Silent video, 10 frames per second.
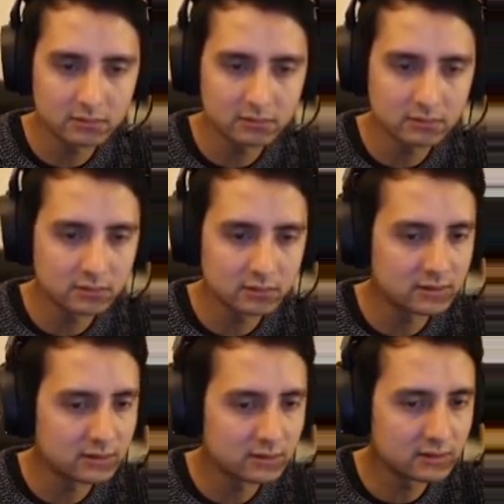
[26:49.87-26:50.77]
this
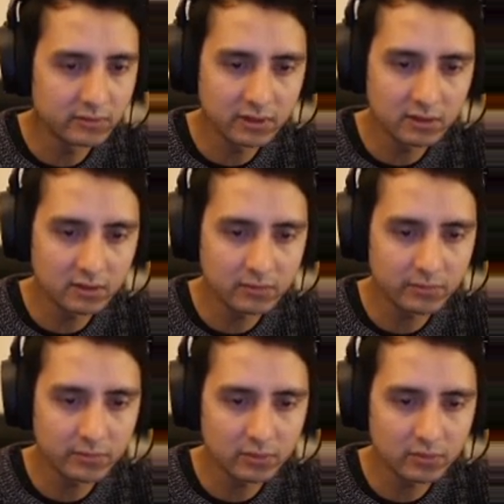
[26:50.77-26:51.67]
is moving up,
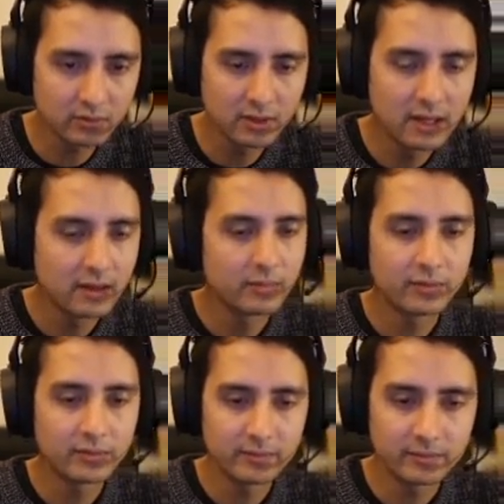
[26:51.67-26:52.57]
or but
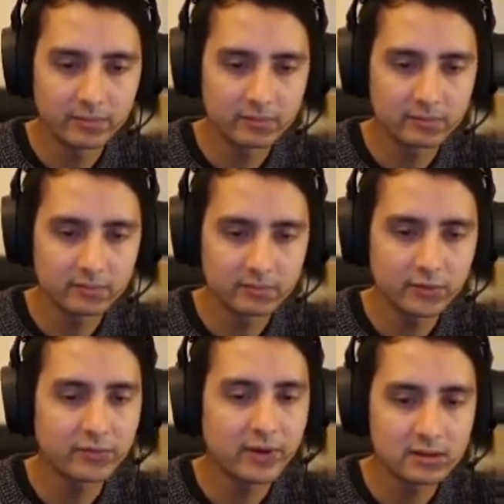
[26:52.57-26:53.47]

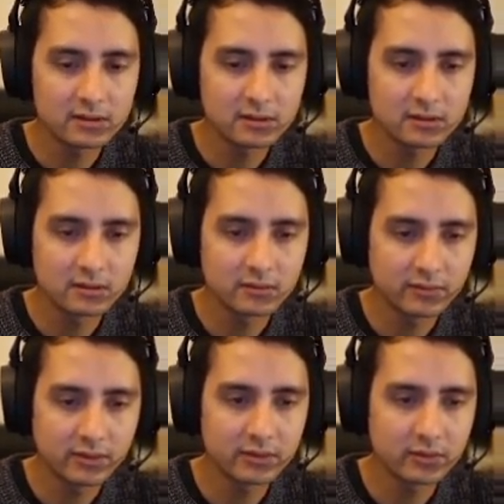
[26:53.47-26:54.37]
find
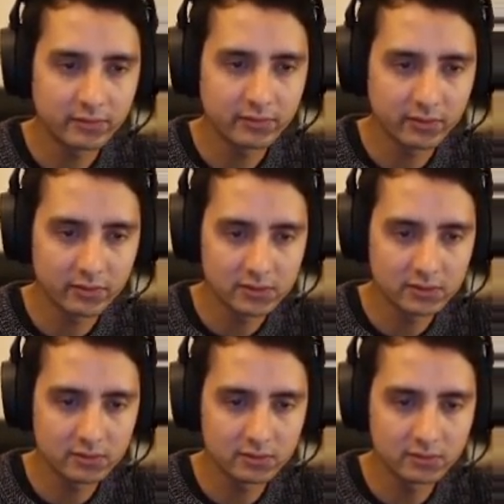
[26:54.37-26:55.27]
a reference
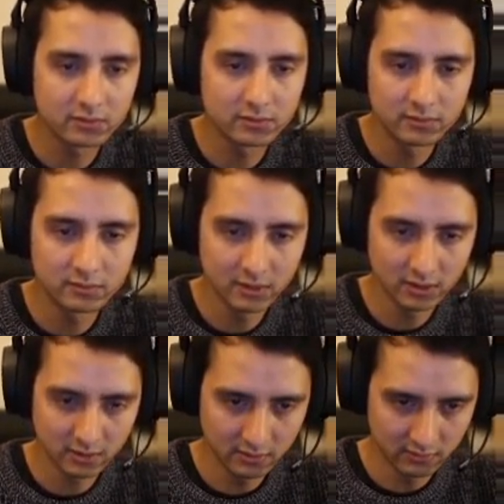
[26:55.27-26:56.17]
to
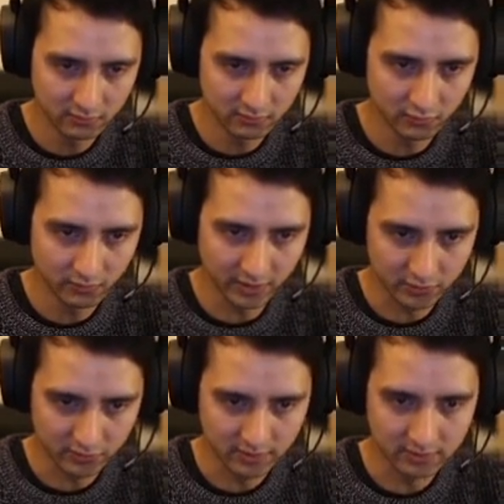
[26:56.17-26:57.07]
make sure
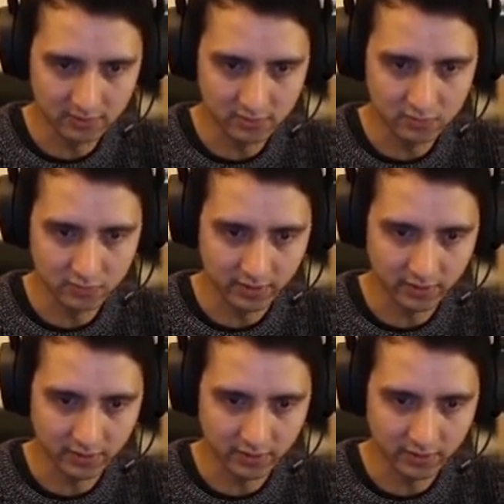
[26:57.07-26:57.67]
that it's working.